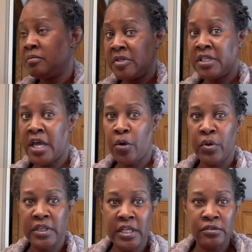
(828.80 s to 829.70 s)
You see how
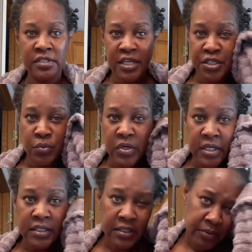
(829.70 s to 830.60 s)
quick that little section
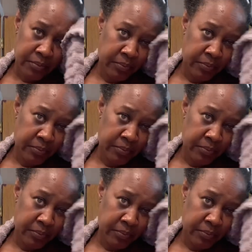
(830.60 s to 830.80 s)
was?